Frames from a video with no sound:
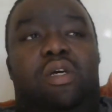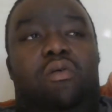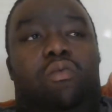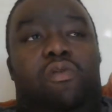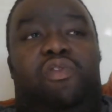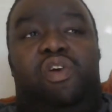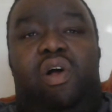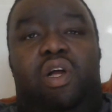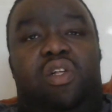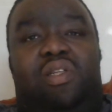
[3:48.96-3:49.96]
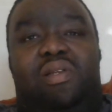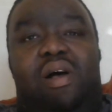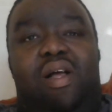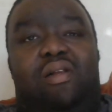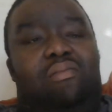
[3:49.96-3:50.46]
Watford are a good
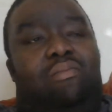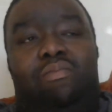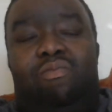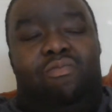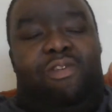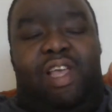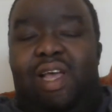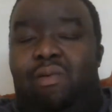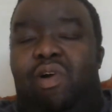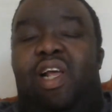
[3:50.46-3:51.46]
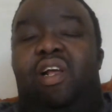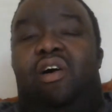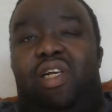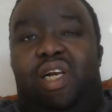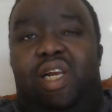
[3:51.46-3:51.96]
side. Forget where they
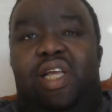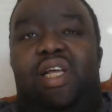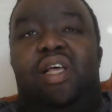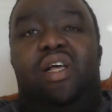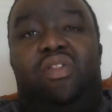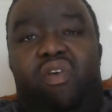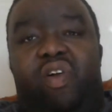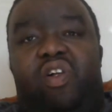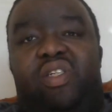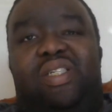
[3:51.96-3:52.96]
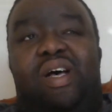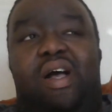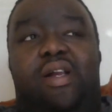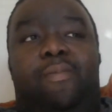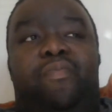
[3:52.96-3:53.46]
are in the league. They're a good
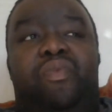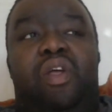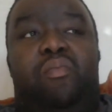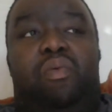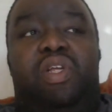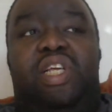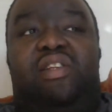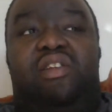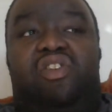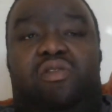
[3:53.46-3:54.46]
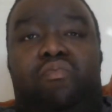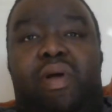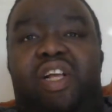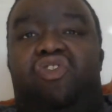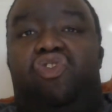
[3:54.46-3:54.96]
side. But we need to just
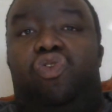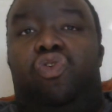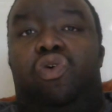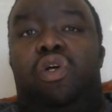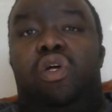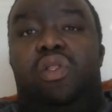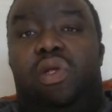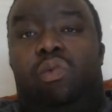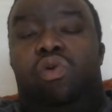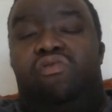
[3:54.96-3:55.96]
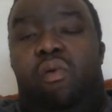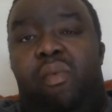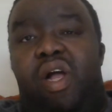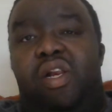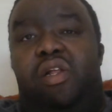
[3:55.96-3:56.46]
make sure that we
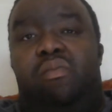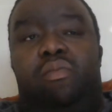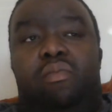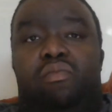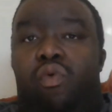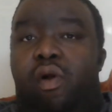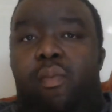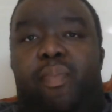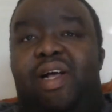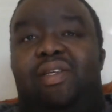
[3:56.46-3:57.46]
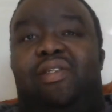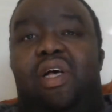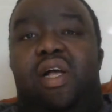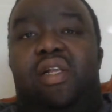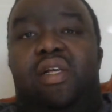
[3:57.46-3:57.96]
remind them we're a better
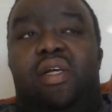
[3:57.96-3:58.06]
side.